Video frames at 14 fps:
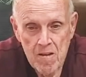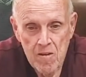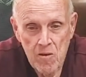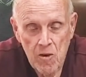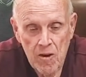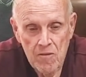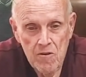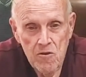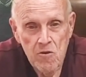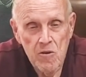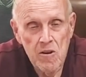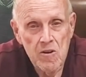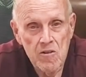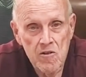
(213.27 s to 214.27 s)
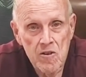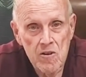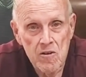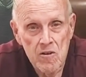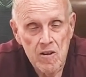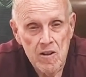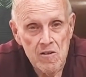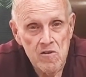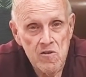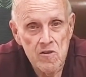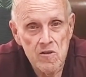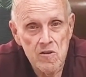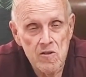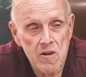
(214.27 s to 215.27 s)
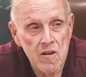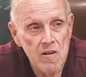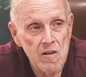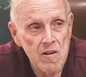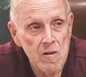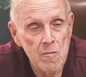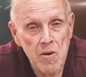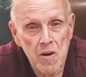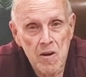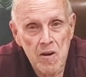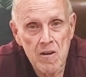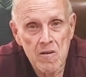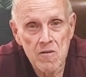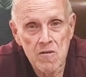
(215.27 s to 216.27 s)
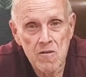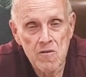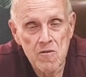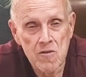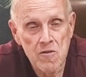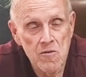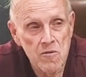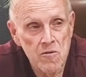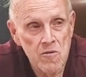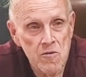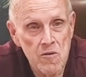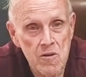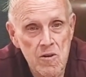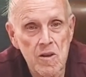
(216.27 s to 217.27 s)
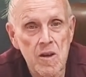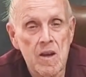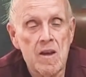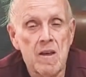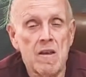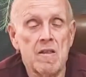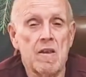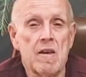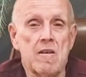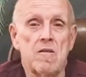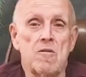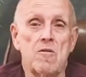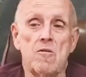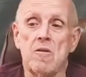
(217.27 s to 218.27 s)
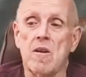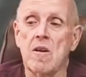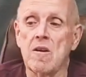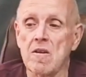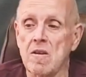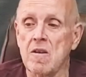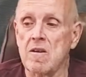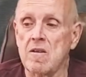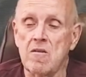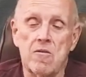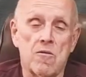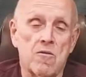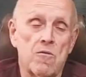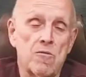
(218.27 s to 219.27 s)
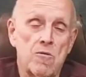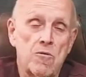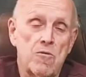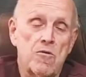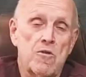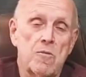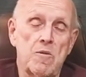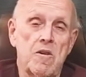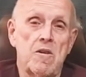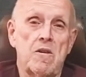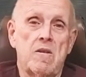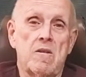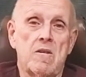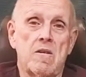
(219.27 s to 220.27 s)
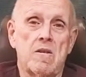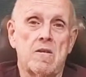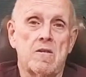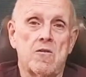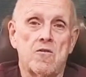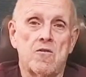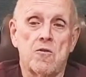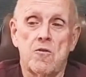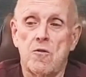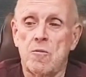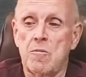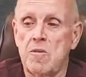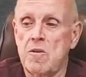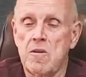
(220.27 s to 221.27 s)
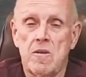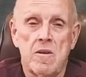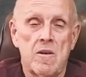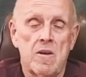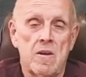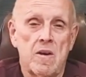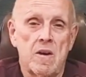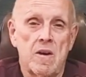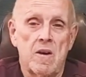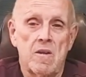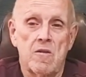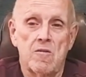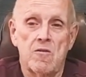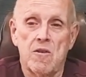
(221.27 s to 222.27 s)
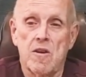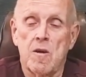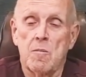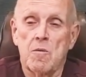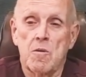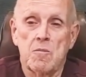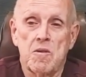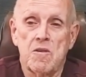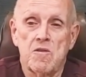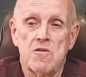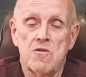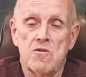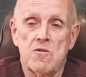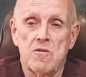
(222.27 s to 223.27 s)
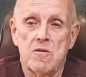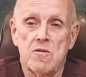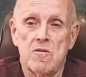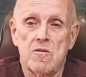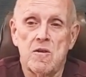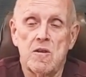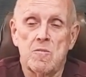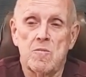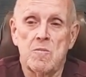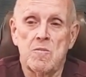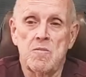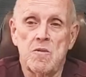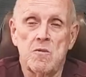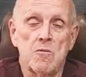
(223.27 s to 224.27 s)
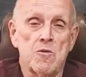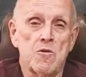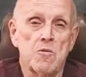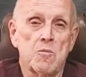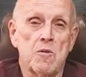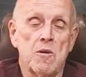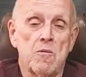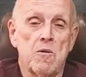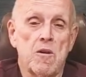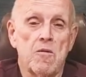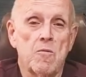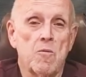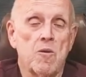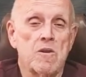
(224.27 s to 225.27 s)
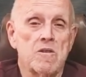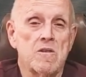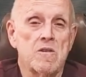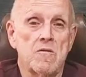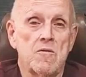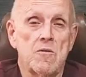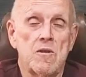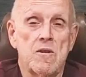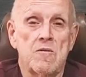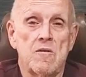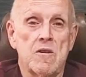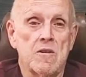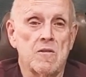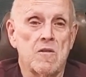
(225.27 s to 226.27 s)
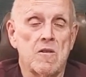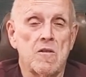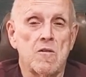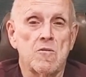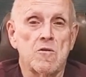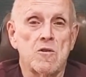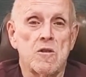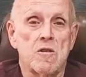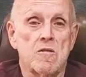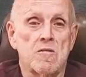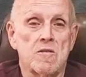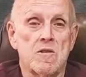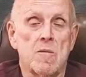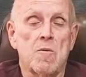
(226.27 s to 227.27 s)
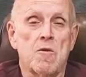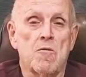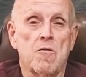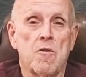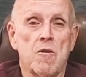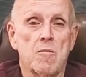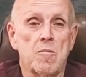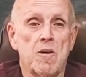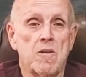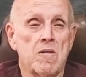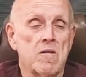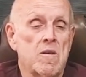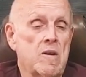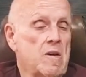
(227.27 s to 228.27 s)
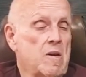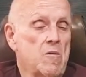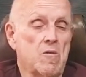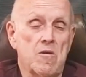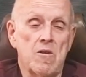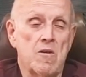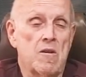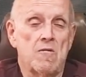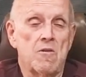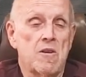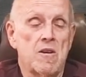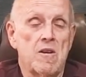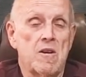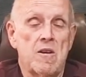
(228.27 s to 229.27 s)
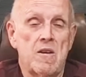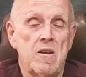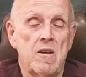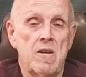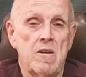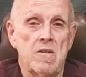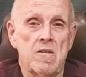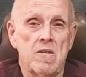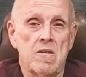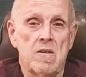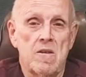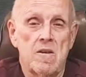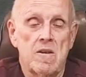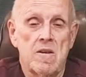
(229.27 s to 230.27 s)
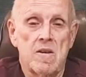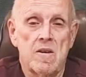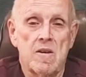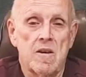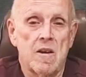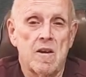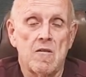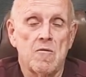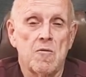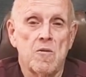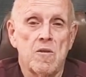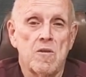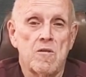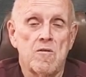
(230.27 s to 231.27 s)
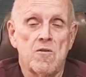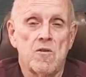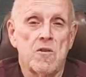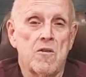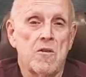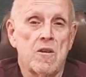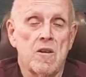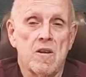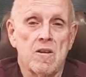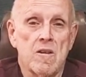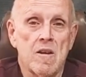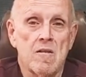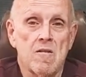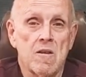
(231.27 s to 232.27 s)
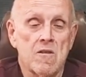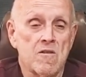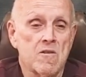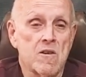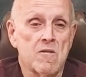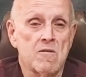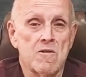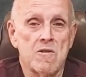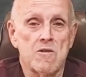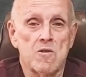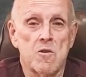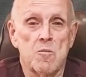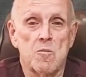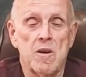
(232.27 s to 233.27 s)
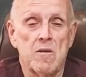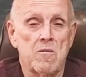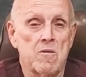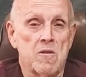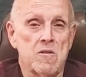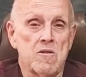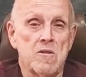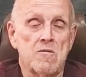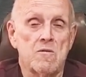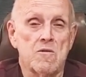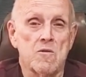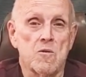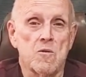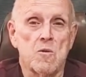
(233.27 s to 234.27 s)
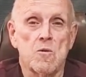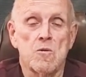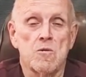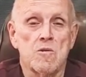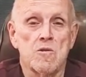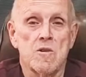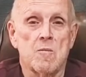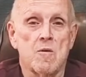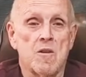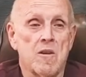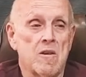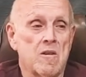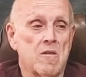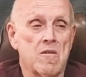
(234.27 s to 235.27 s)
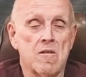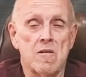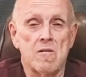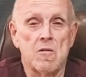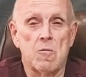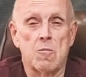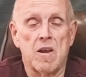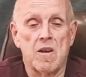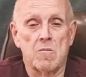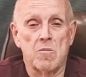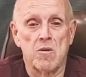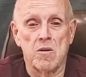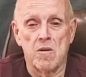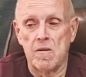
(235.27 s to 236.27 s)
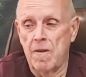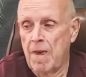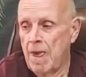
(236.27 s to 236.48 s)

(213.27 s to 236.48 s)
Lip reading: you have to treat a cedar like a cedar and not like a pine or a deciduous tree. They do not like their roots to be disturbed. There's a couple of places you can treat the roots pretty rough. One is if you live next to the ocean in a summer fog belt, where you never get any heat. In California, there's an area like that around the San Francisco Bay where it's even so cold in the summer they can hardly grow black pine.